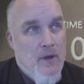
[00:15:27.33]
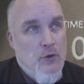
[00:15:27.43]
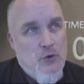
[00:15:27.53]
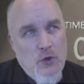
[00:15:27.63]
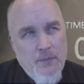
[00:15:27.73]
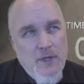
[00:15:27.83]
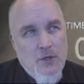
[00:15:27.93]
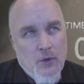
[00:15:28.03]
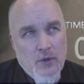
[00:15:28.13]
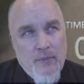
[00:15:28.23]
Truth be
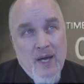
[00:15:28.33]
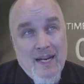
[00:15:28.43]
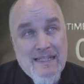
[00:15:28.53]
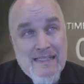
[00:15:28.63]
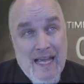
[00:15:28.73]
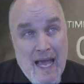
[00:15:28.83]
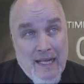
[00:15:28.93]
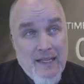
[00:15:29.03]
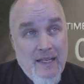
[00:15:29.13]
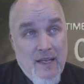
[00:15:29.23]
told, I'm not
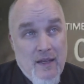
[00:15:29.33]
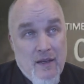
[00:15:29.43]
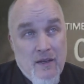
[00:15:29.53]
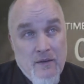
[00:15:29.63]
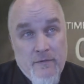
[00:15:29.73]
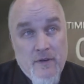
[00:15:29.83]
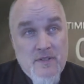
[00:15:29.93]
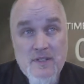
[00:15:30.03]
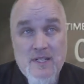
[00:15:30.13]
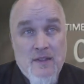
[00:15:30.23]
exactly
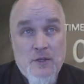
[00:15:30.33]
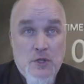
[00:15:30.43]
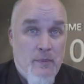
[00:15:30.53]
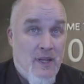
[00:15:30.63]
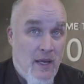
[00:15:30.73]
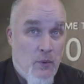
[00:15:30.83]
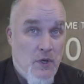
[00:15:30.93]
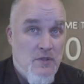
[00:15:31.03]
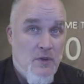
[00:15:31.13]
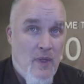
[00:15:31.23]
conversant in the German
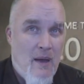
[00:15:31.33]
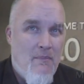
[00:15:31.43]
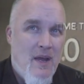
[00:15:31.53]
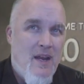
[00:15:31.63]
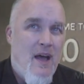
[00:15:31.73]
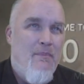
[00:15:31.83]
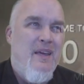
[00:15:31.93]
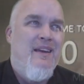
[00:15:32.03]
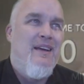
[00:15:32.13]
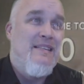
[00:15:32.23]
language, so that may not
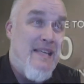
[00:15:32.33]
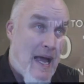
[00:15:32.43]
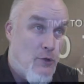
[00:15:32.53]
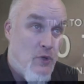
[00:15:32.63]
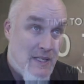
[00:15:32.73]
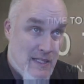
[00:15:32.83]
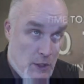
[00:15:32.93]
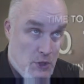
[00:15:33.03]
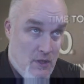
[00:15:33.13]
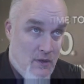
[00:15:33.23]
be an exact
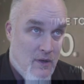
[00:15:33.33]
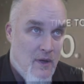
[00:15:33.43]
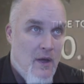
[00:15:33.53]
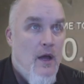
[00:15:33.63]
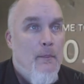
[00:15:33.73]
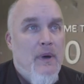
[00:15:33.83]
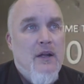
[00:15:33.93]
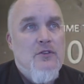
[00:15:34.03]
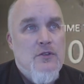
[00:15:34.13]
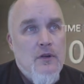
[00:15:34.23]
translation. But
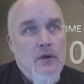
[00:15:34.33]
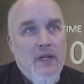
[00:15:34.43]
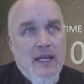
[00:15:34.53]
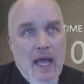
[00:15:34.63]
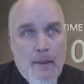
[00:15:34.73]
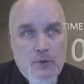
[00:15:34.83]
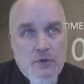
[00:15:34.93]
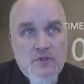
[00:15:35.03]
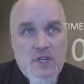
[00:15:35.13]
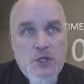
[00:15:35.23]
it certainly
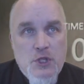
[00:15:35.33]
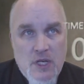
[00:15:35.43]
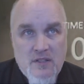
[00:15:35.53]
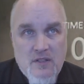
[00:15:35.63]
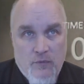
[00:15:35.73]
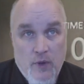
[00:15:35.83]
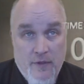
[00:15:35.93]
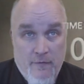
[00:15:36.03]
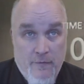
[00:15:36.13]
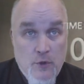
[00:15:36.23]
captures the gist of what
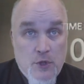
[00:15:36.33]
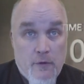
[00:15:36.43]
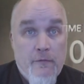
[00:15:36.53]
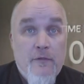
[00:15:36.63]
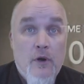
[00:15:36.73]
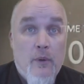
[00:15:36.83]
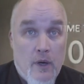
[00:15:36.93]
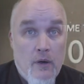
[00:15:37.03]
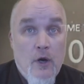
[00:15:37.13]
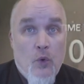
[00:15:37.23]
the future
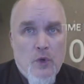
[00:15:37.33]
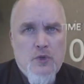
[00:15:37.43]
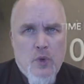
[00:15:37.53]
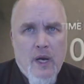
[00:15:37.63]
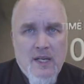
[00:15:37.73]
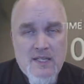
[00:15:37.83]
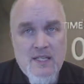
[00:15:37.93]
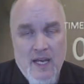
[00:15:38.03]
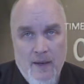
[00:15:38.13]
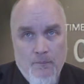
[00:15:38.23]
Führer was trying to
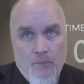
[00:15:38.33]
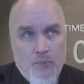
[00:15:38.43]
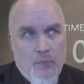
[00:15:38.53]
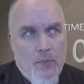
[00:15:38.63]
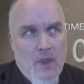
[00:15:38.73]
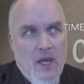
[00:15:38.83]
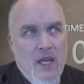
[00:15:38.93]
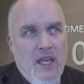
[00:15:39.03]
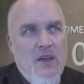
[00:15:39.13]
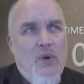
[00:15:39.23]
say.
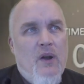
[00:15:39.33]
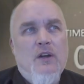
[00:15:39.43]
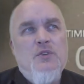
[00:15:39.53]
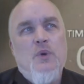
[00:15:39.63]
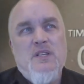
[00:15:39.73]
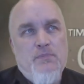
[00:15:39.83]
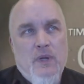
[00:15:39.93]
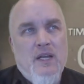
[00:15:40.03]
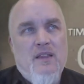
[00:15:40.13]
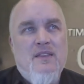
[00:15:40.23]
He went on to
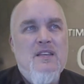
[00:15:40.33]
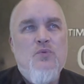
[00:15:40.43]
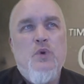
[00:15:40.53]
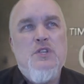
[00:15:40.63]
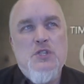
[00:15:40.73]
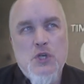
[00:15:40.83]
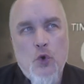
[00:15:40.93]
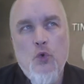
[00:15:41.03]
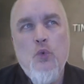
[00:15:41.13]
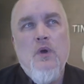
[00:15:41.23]
explain that this was
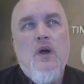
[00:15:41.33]
so